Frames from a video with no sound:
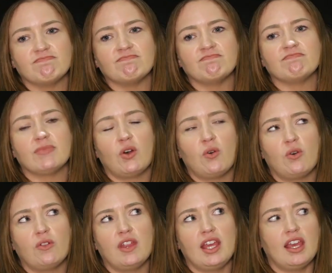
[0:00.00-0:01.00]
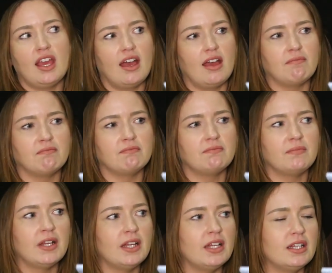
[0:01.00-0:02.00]
Mm, all the, um,
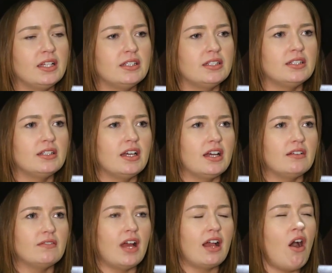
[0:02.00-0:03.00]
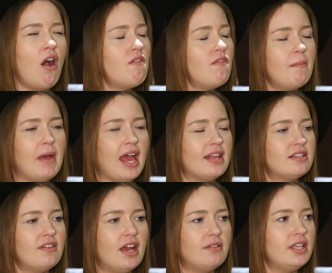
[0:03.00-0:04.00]
I can't wrap my head
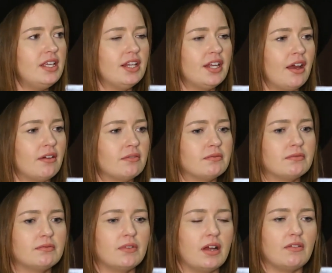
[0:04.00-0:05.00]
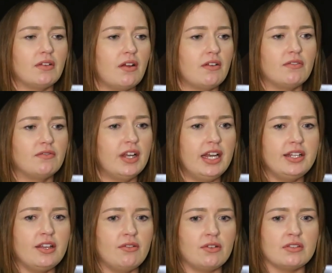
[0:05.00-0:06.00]
around it, you know. I, I
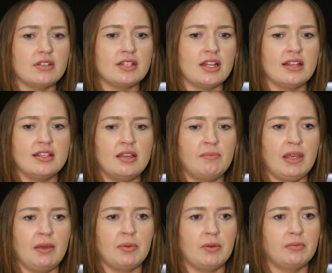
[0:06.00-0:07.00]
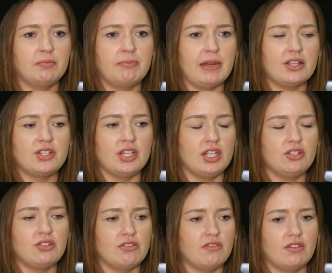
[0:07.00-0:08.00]
really don't understand it. People bashing
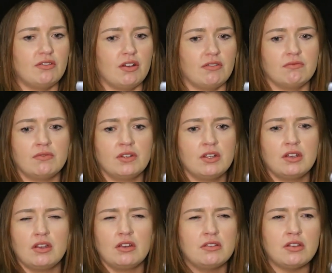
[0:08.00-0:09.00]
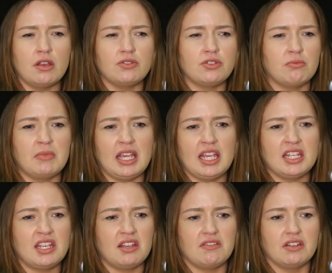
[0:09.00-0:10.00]
each other on social
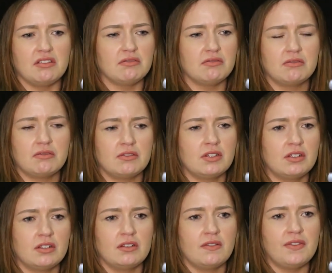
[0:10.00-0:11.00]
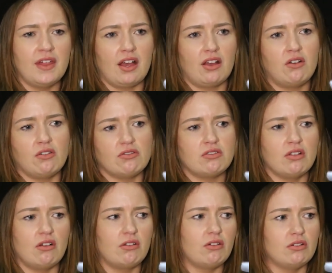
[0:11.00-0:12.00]
media, and that cut's
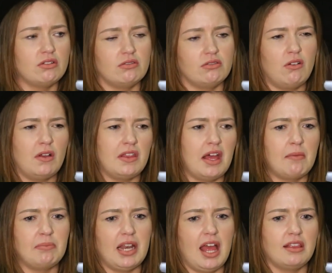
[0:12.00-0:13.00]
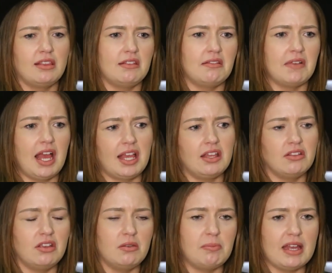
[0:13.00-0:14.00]
not good, and look at that blend, and I
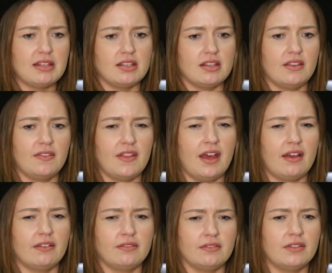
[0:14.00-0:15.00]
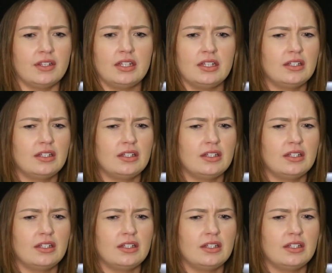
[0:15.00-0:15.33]
can do better than that, and